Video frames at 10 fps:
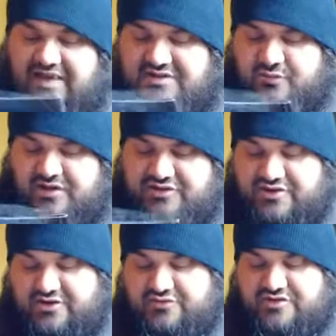Actually, what I
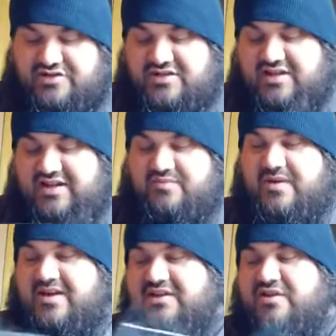should do is just send
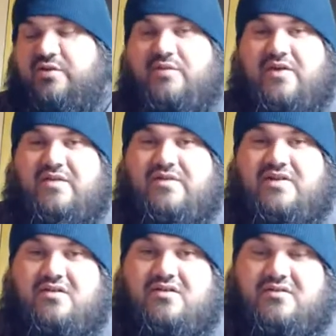everybody two of
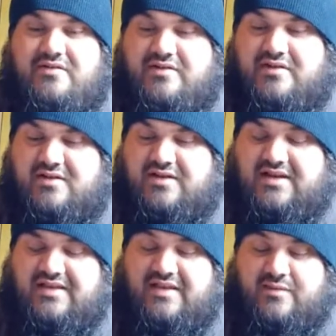every card,
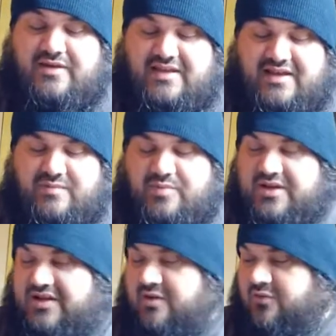and that way they can
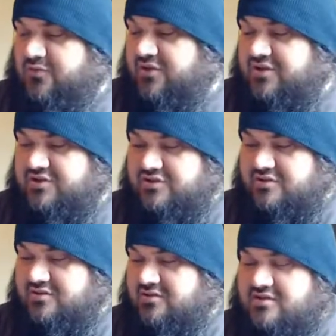play Go
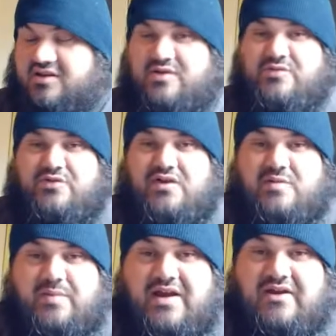Fish. And when you
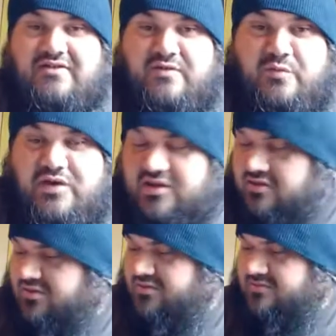get a pair, you win.